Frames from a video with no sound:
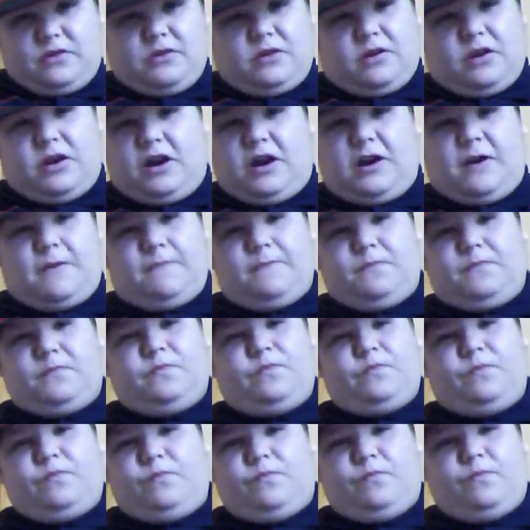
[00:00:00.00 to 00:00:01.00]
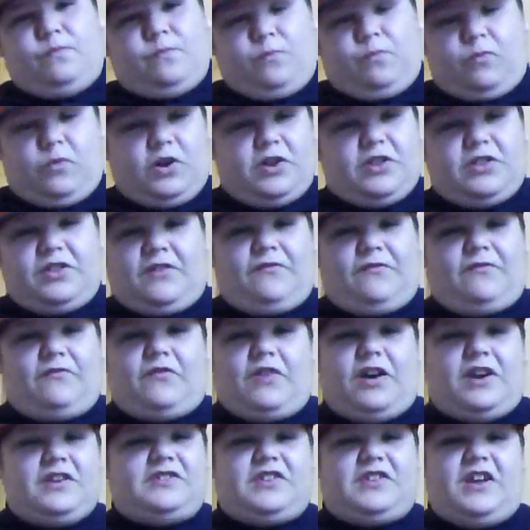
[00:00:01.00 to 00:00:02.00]
one of the
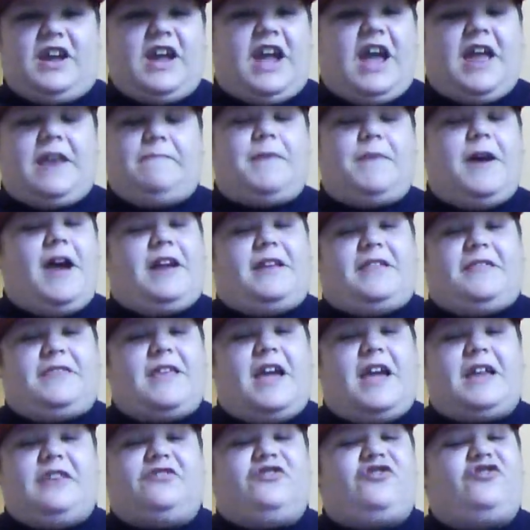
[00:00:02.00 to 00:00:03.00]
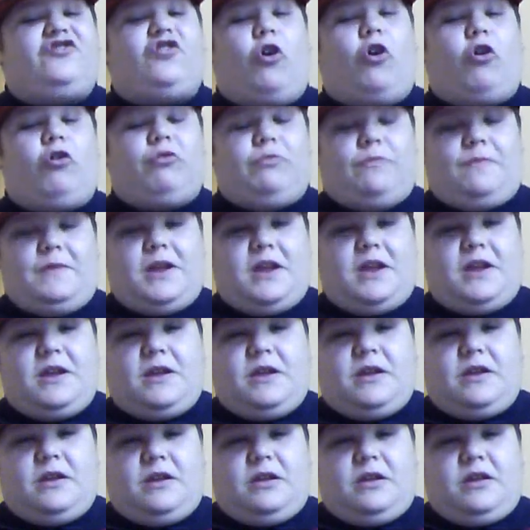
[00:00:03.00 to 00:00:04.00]
friends I had back then showed me.
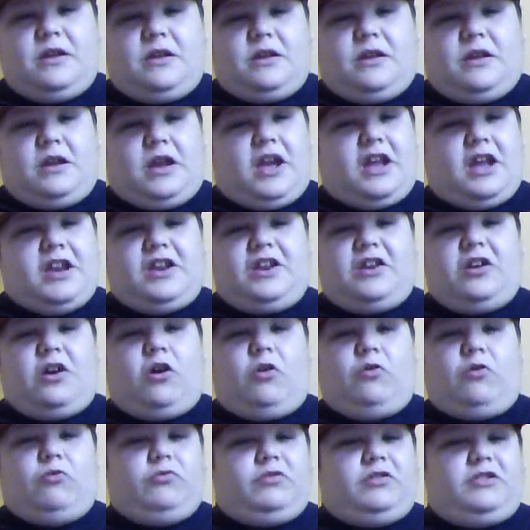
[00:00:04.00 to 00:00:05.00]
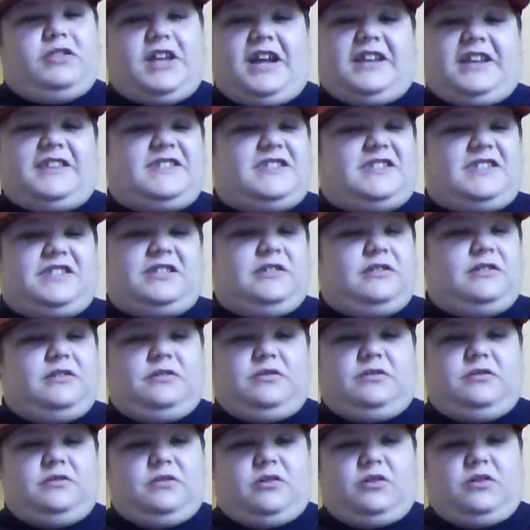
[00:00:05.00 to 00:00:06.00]
And you know, that's
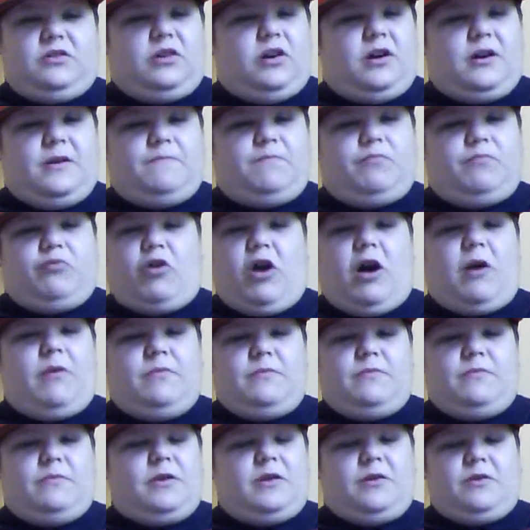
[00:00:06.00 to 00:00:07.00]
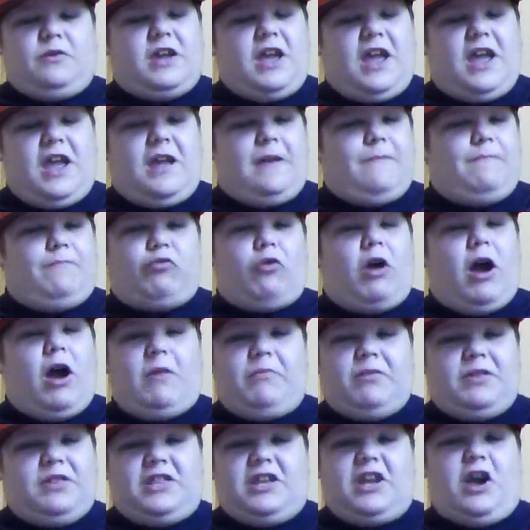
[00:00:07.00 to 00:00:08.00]

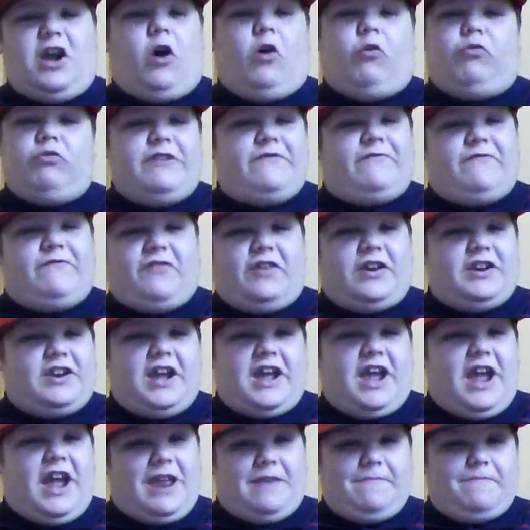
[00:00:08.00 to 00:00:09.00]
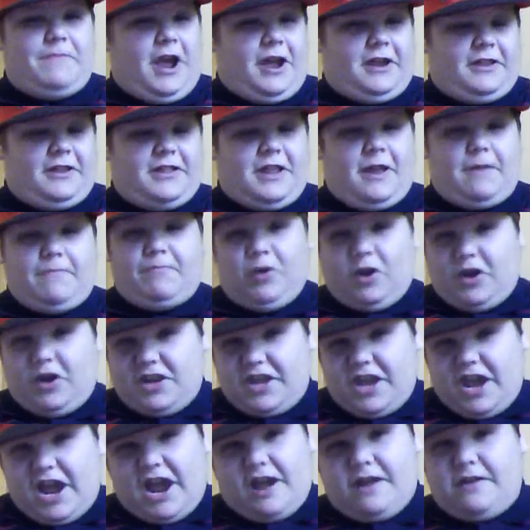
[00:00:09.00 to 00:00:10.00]
probably the only friend I had back then.
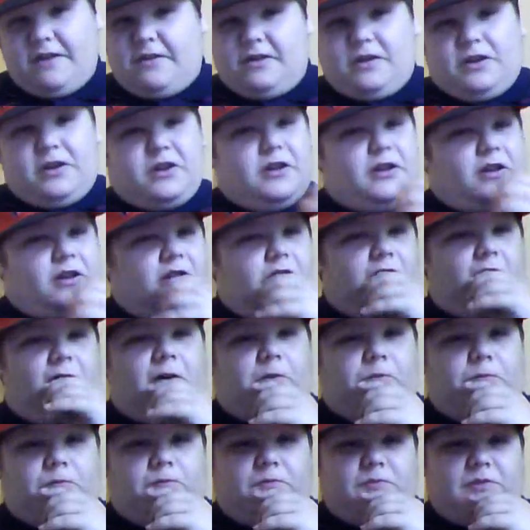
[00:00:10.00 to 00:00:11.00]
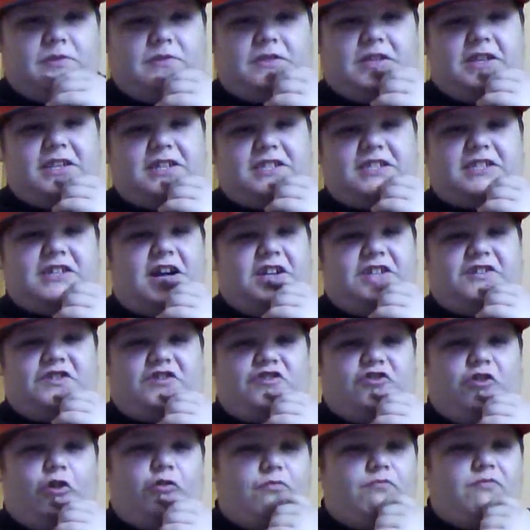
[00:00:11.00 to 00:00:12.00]
But yeah, you know, this guy
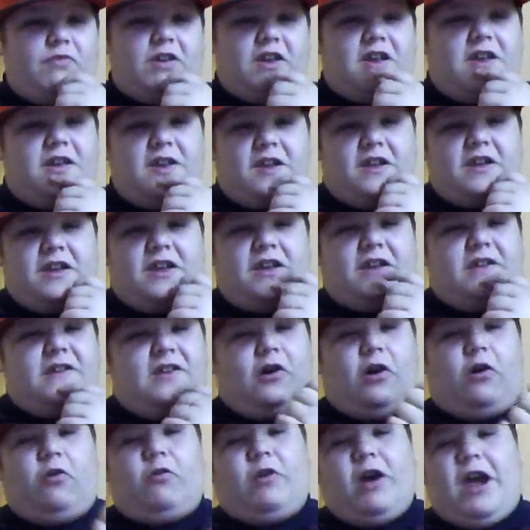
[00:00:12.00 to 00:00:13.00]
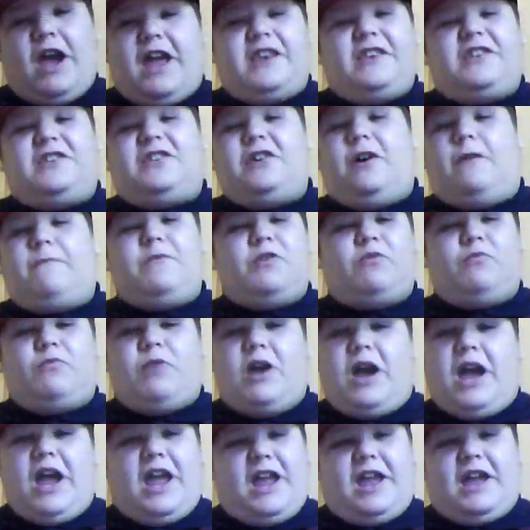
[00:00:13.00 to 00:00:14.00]
showed me, you know,
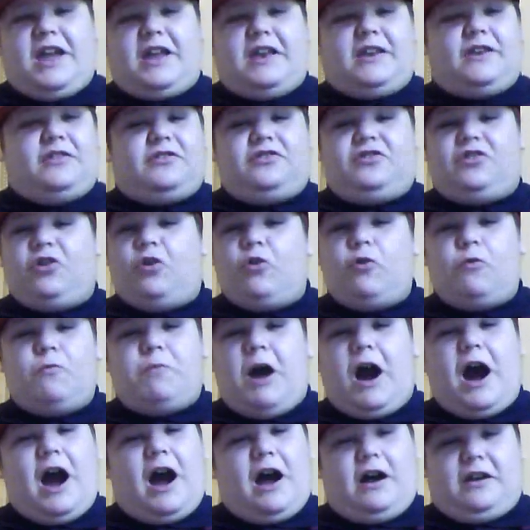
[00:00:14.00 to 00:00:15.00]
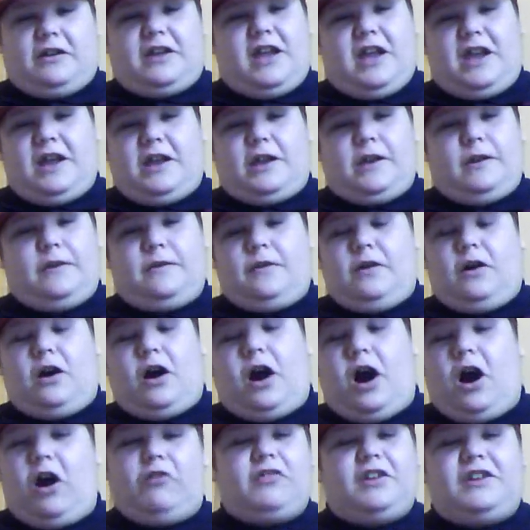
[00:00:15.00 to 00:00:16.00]
NWA and Tupac and
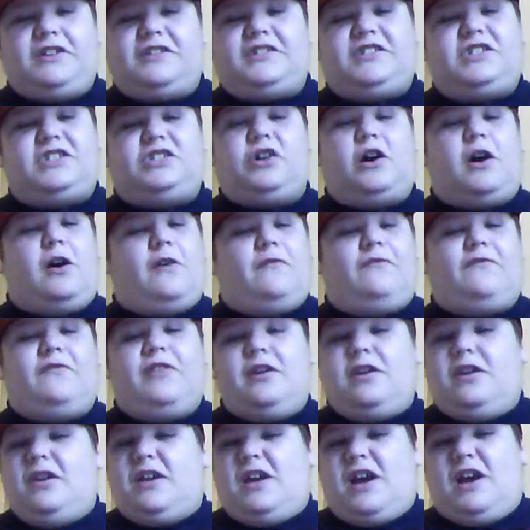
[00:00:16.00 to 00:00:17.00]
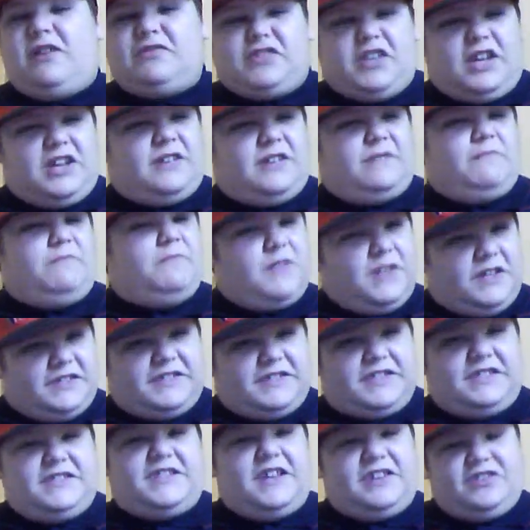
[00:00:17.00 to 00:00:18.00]
all this stuff. I was like,
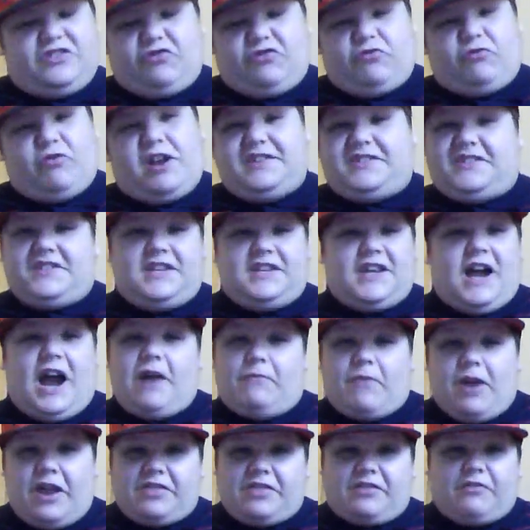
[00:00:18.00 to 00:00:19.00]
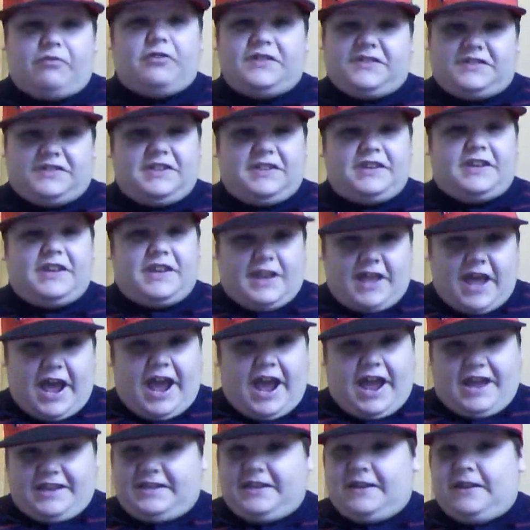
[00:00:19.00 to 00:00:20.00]
this is interesting. I'd rather listen to
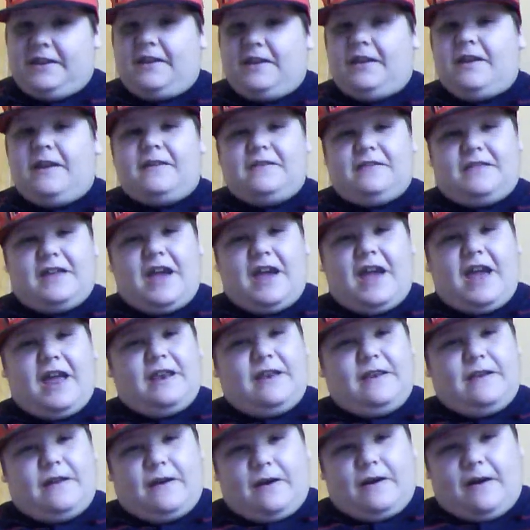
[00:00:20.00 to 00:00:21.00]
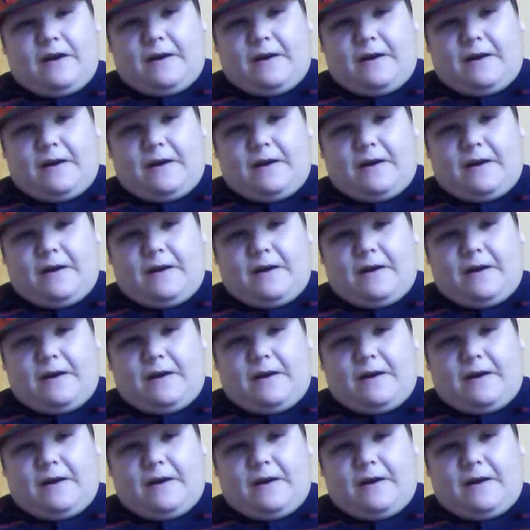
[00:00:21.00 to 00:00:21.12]
that than,